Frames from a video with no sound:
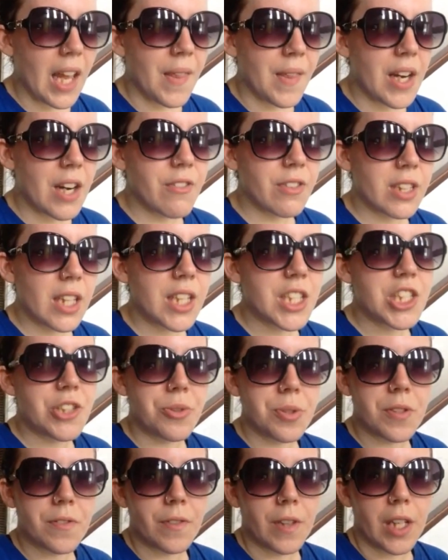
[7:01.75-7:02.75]
And then I realized she
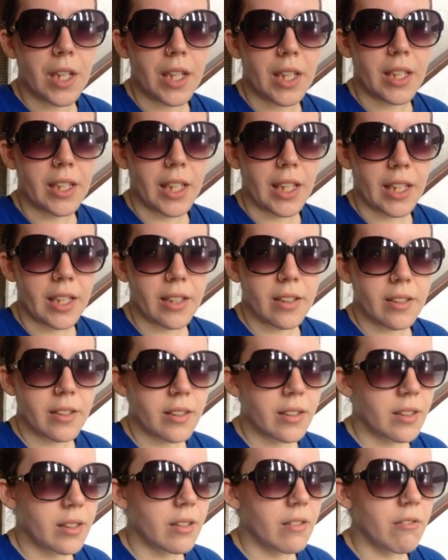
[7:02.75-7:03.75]
was farting, like,
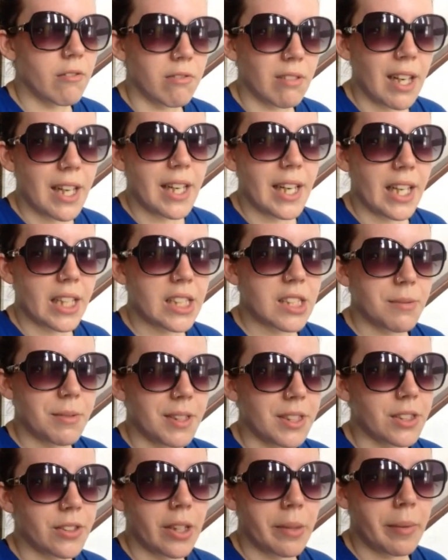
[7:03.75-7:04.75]
right next to
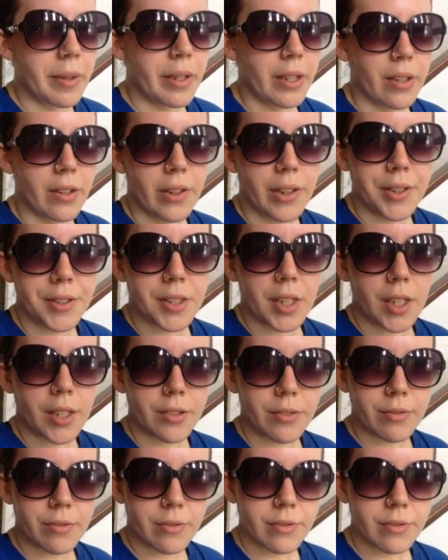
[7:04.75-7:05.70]
me. So I made her go outside.